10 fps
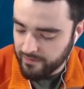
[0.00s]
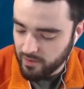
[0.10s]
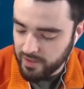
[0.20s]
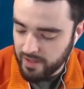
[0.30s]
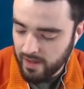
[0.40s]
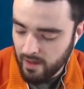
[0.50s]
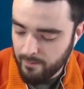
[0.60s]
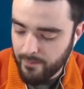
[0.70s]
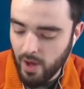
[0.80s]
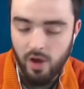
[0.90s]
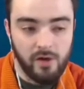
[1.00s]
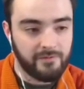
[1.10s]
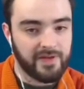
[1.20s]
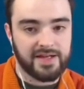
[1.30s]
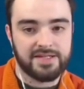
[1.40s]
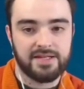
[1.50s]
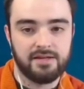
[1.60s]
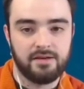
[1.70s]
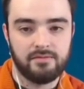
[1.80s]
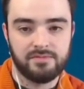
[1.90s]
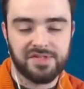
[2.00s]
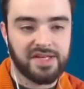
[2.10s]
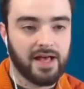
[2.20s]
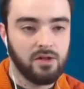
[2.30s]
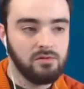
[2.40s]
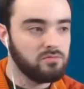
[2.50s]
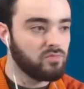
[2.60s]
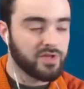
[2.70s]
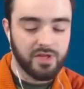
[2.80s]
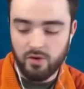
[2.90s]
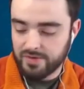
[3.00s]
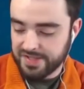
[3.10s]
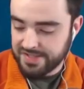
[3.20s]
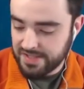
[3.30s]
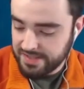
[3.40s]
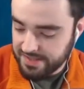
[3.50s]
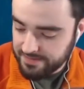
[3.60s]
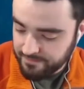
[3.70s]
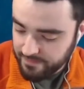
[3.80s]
got a perfect cell with no resistance,